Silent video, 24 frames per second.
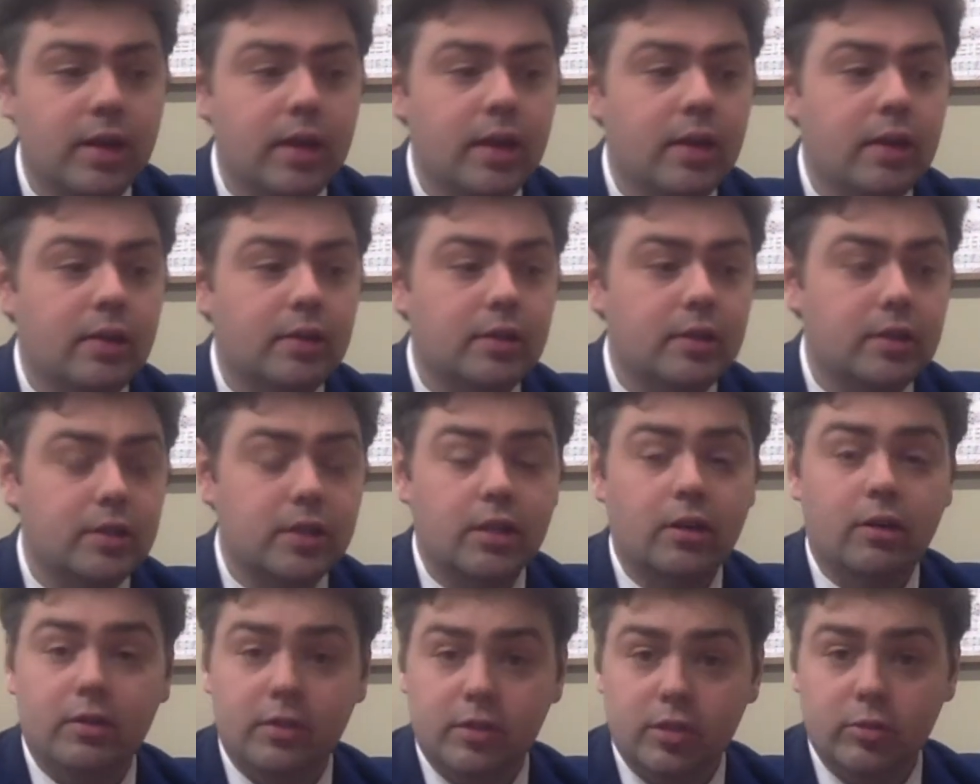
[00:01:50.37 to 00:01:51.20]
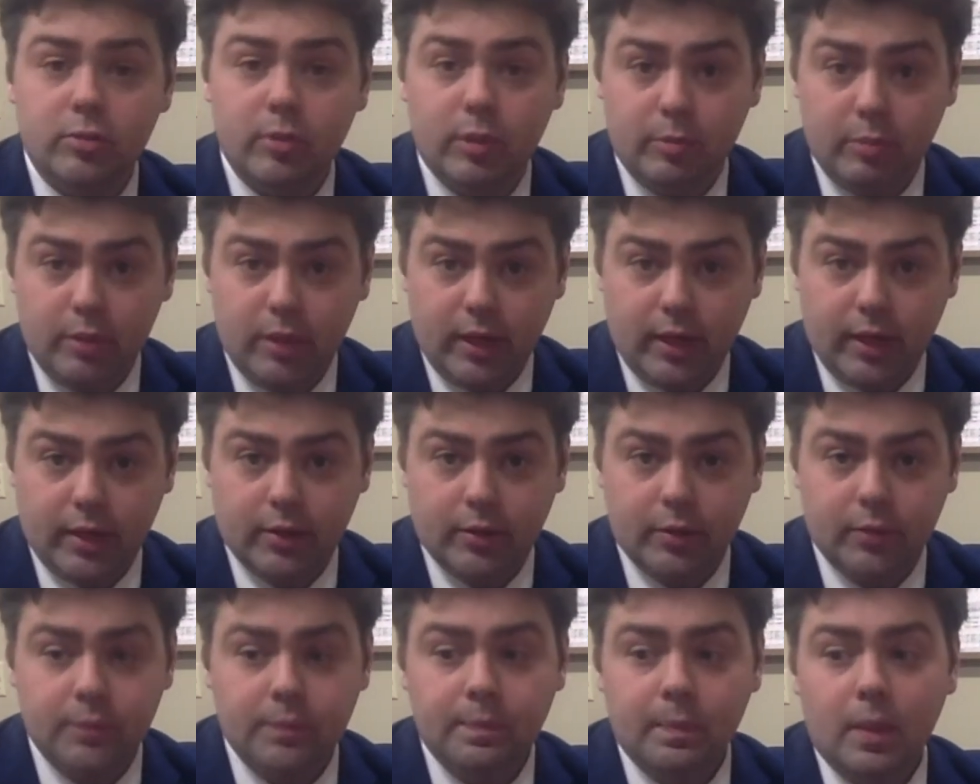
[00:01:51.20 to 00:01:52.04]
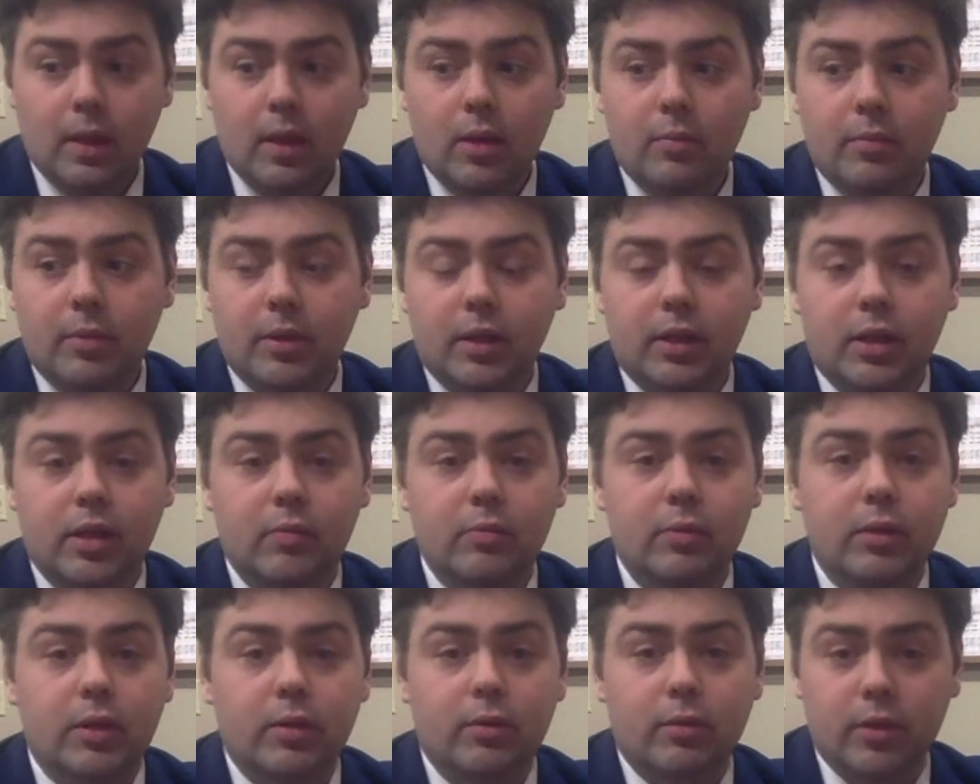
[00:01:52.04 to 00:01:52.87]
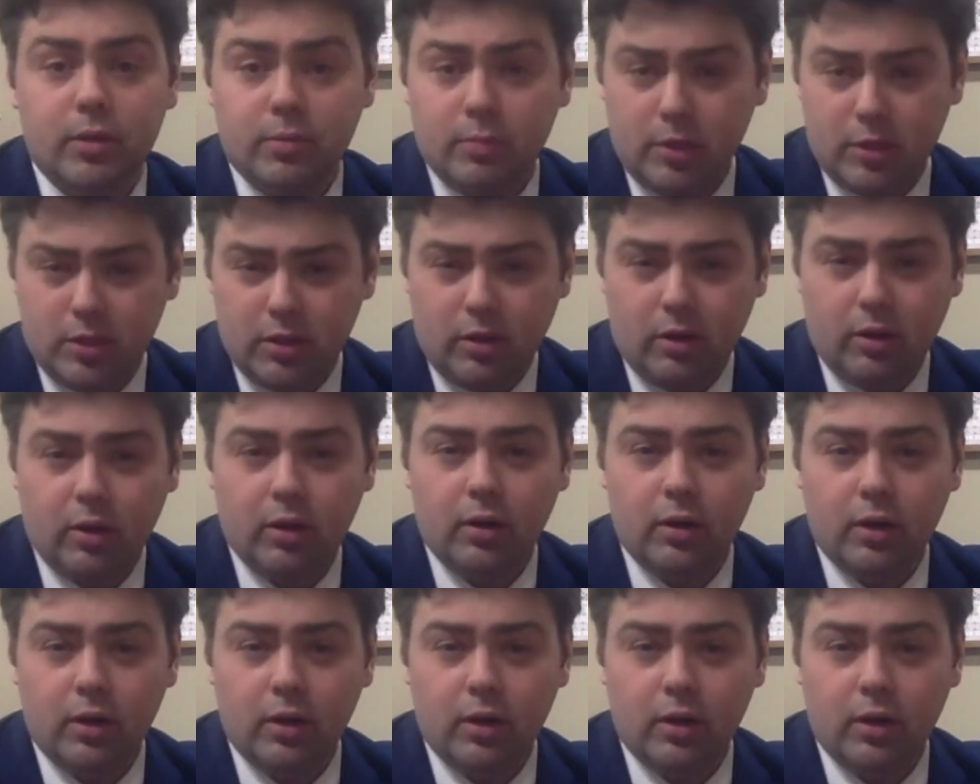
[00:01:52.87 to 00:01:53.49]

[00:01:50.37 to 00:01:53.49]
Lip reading: These can also be piano, but it can be rhythm guitar,